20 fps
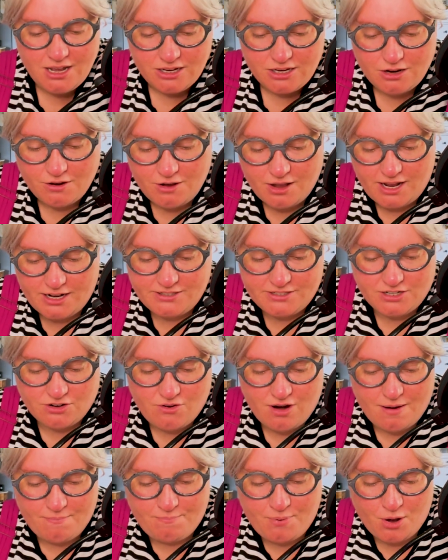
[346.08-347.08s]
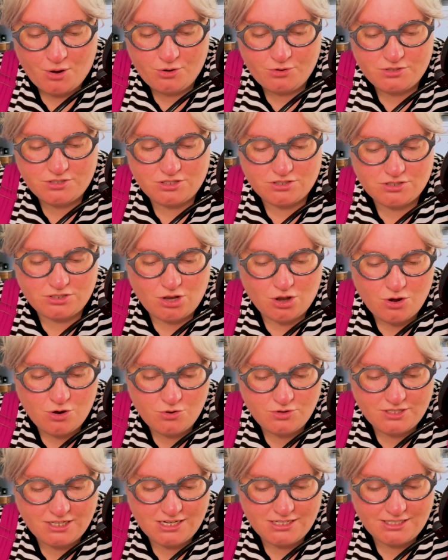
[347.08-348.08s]
your Instagram posts are
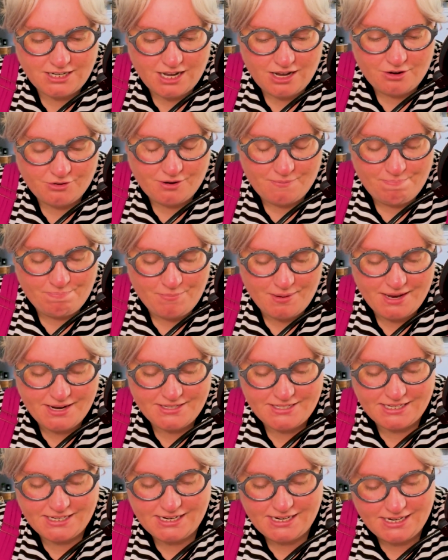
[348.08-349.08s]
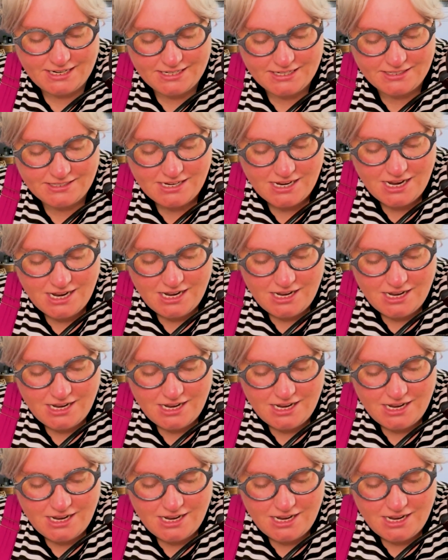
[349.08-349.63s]
so detailed and meaty, and